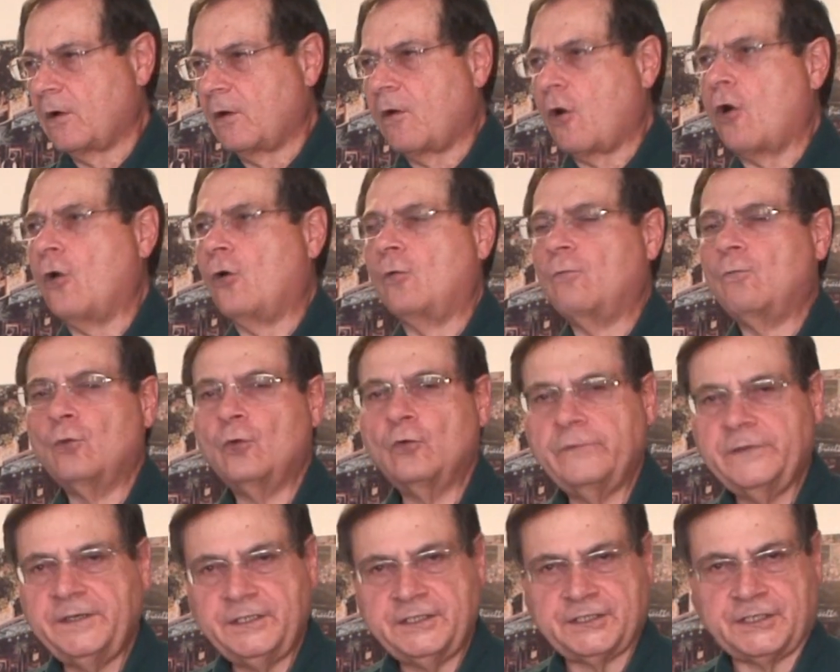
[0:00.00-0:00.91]
home
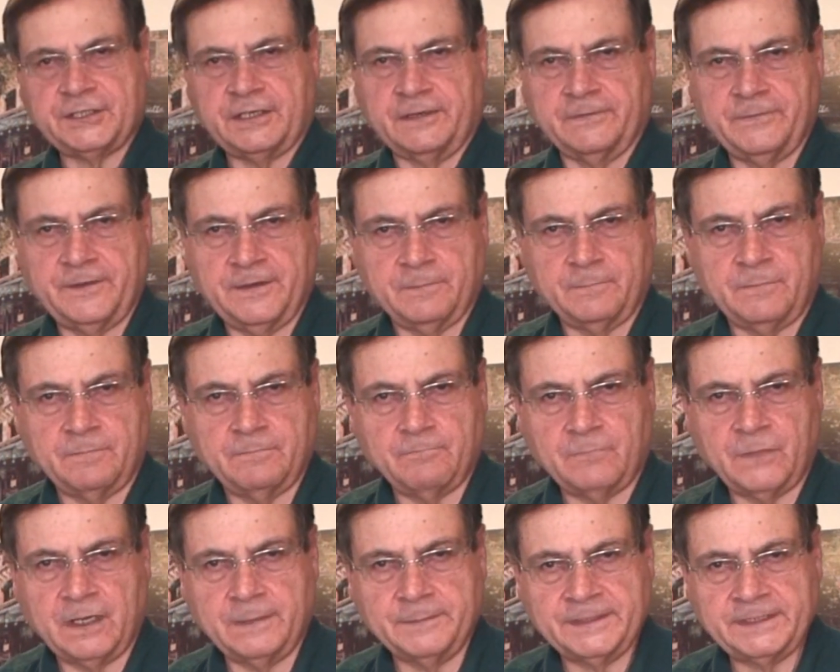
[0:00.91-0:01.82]
movies of their
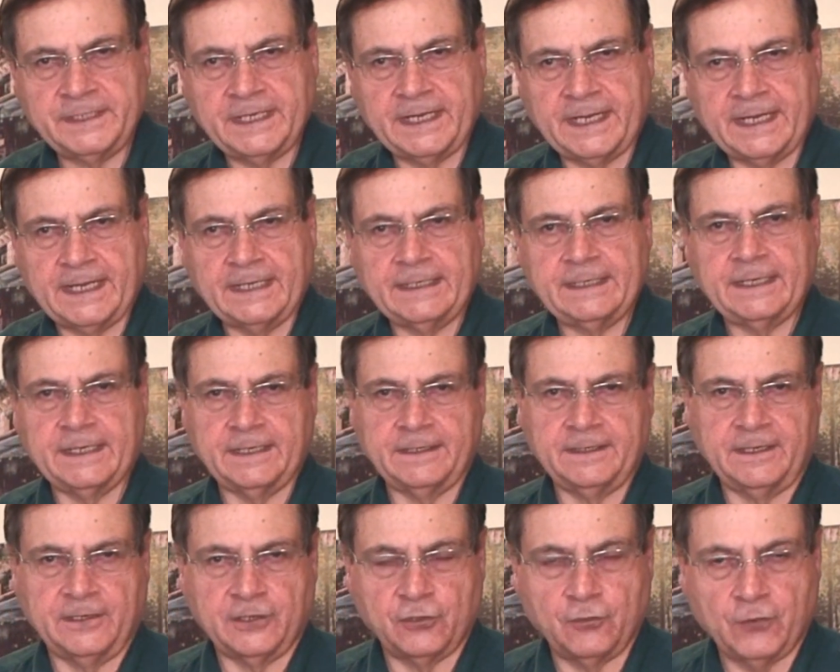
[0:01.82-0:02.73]
mom and dad
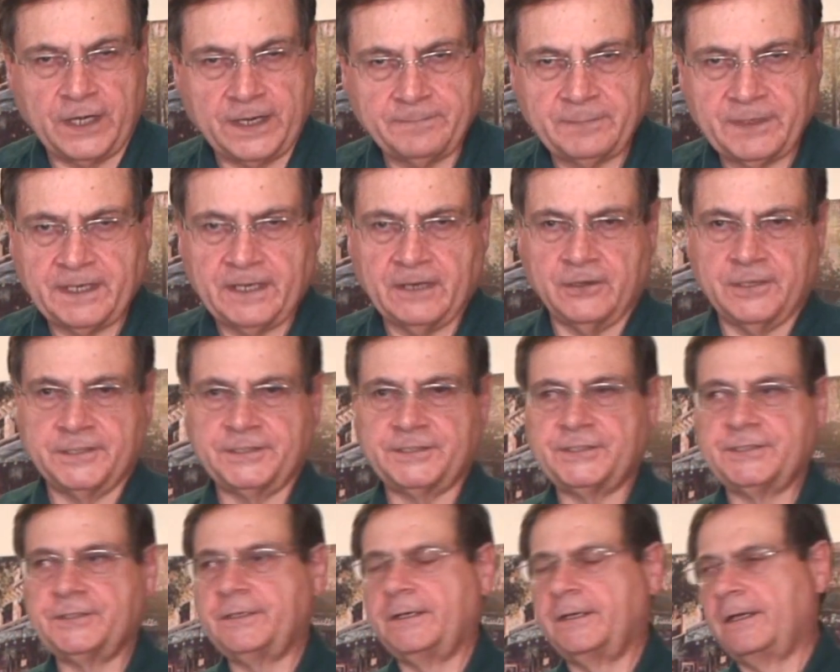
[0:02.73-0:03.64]
and their
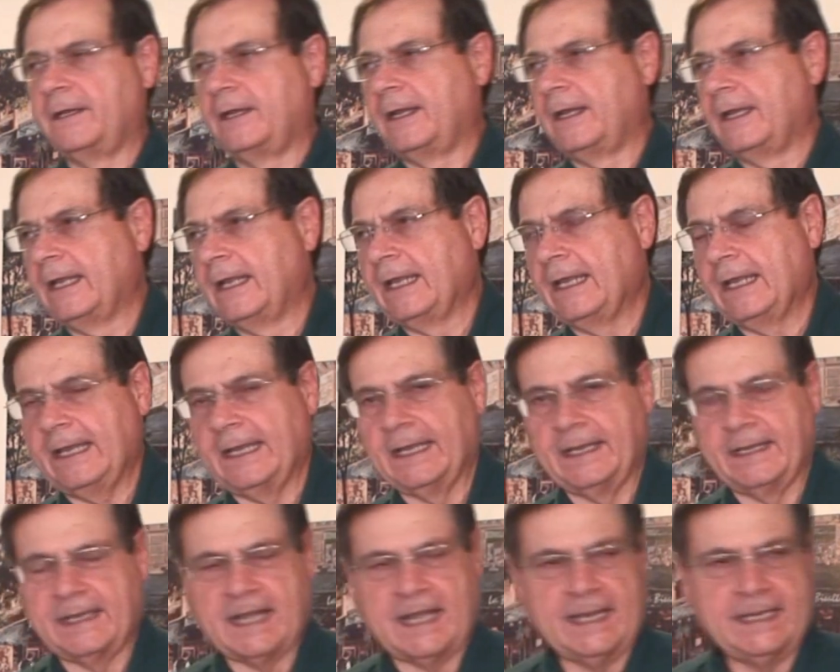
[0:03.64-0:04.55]
grandparents.
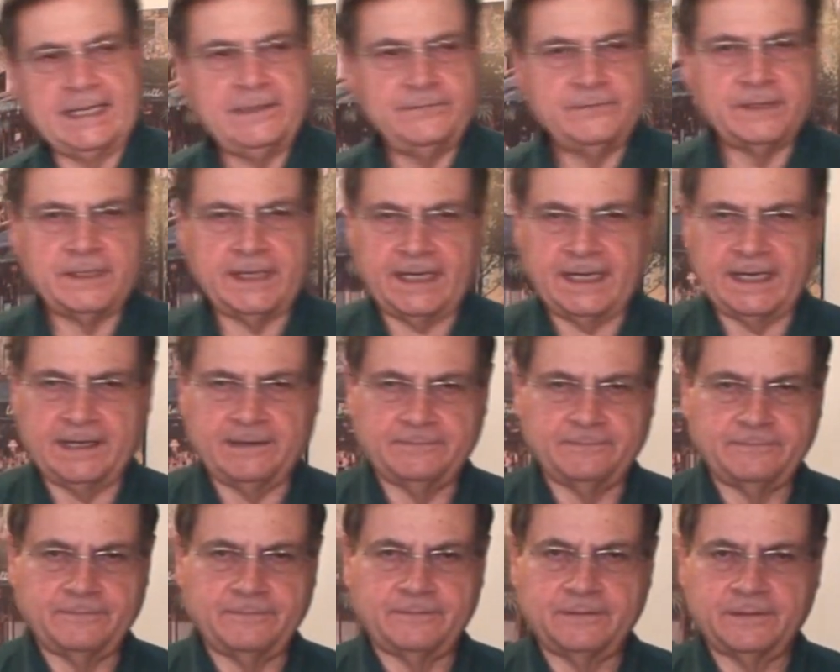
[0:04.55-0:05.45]
And I even
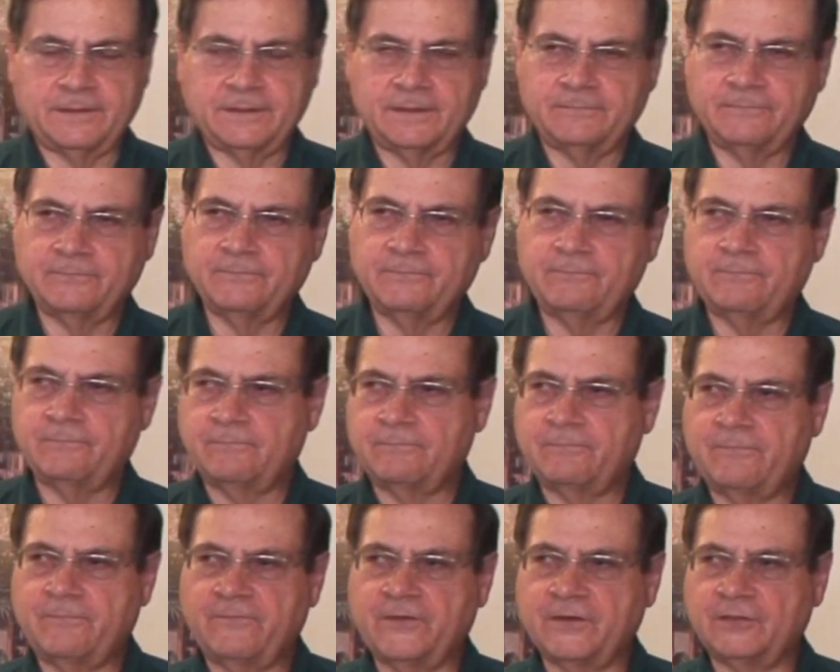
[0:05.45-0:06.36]
have
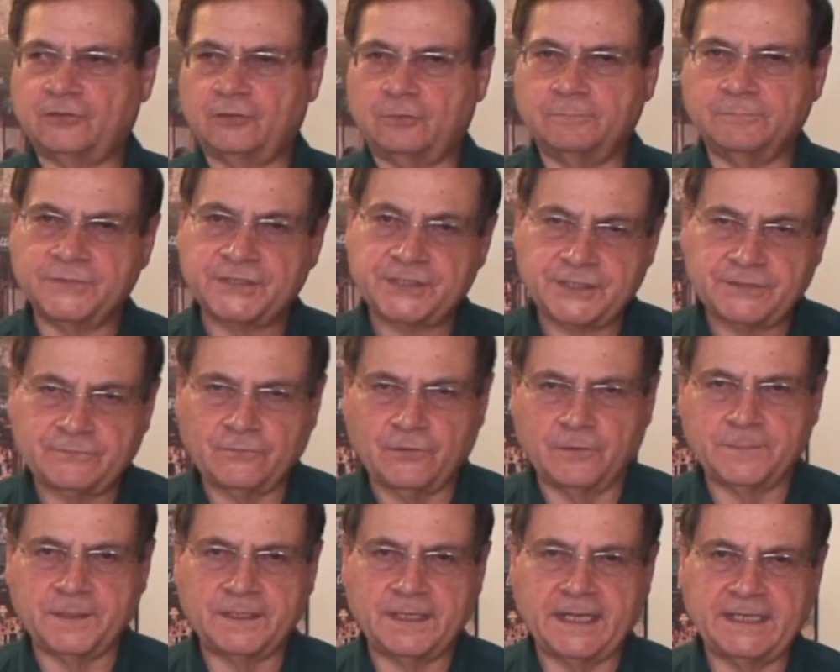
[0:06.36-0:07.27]
films
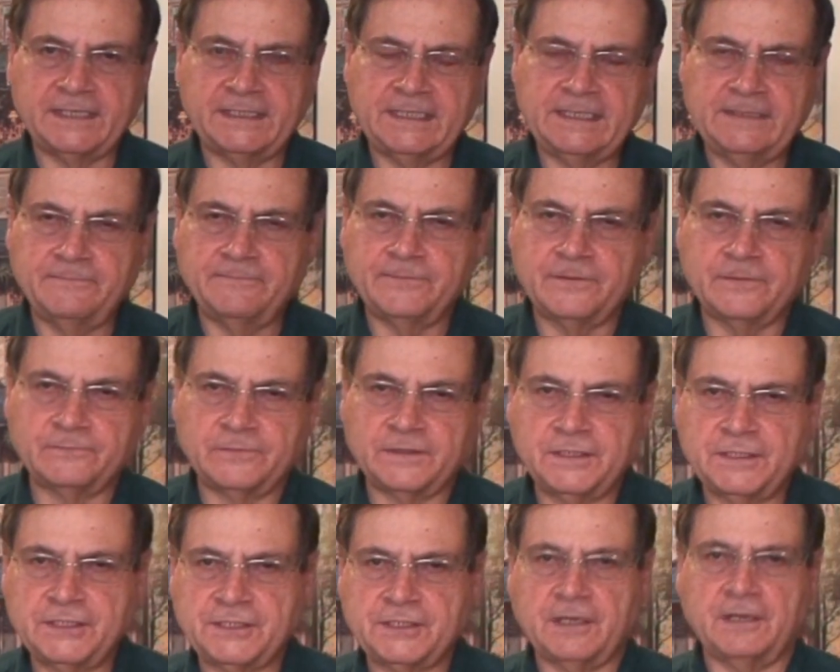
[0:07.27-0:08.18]
from the
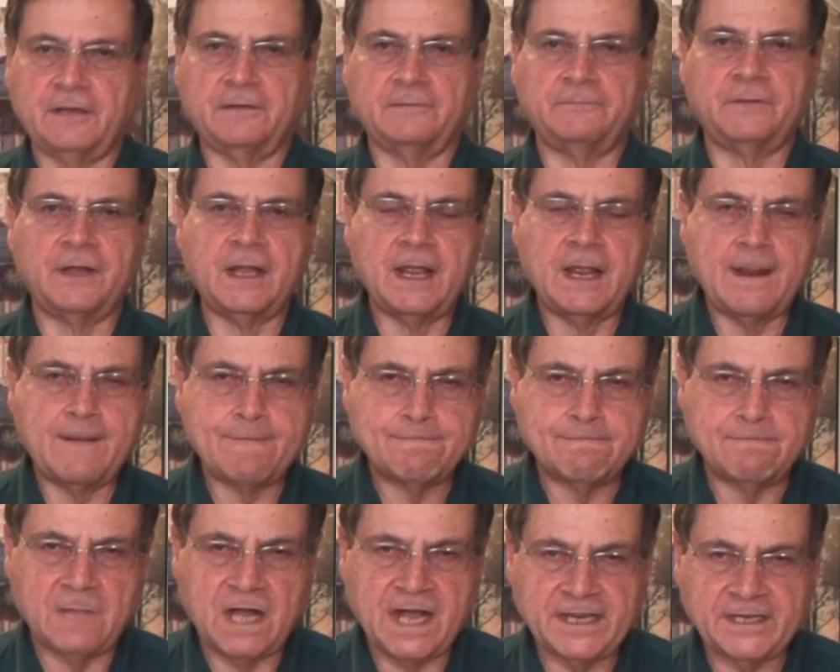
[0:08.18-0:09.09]
1950s of
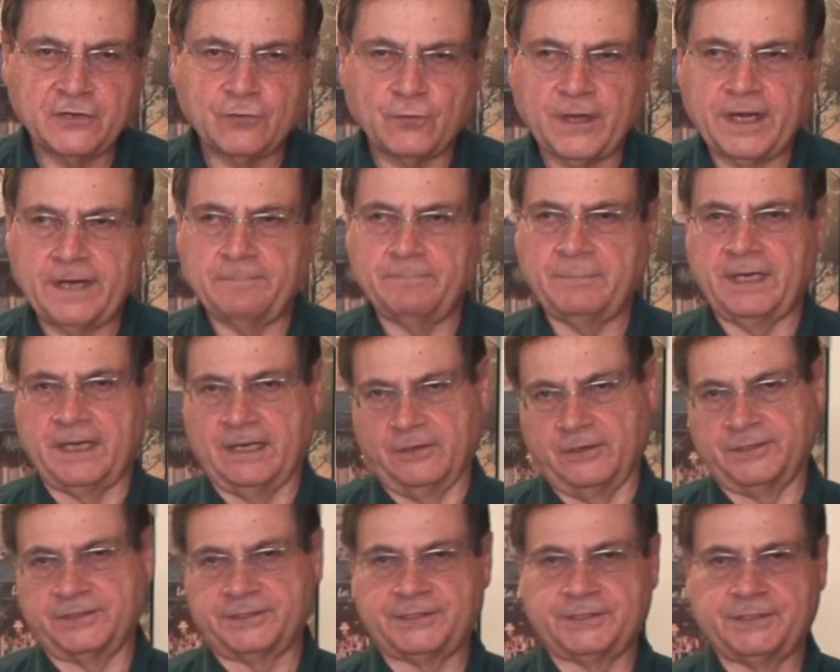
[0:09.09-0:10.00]
my
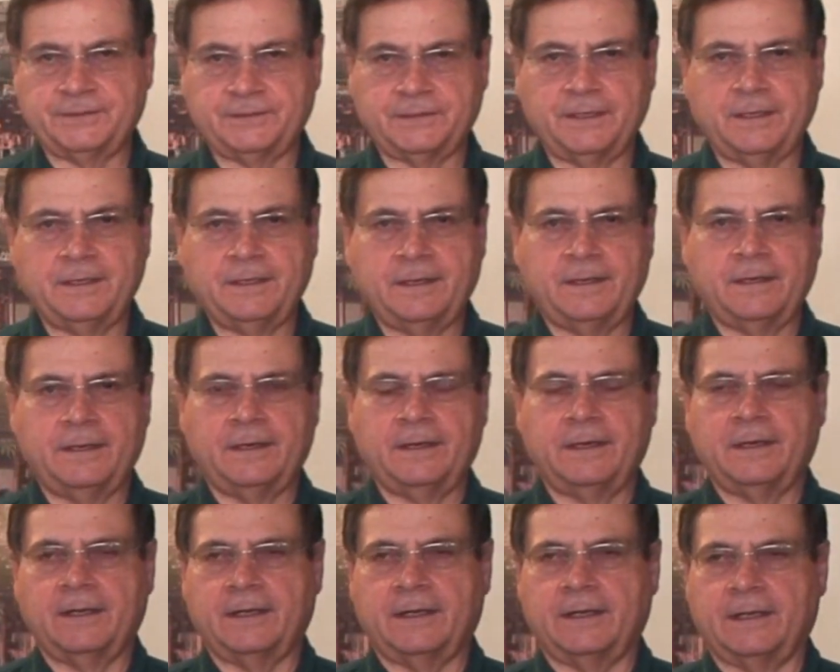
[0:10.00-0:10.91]
grandparents.
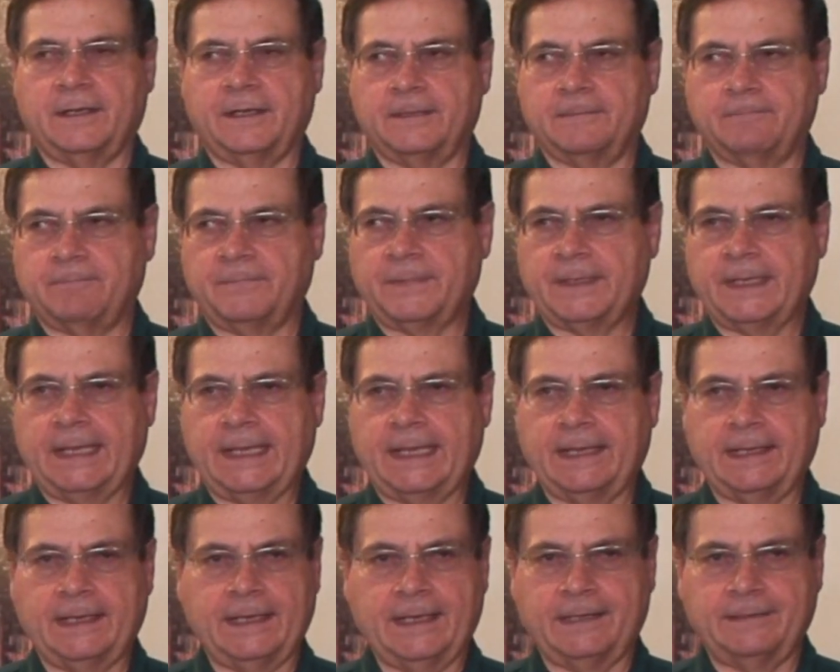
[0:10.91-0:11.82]

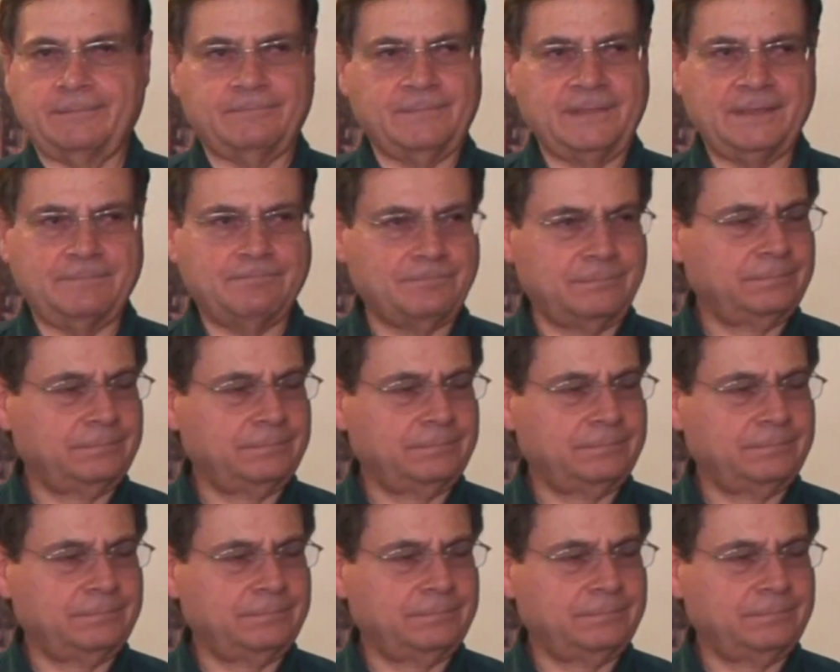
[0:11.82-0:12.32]
And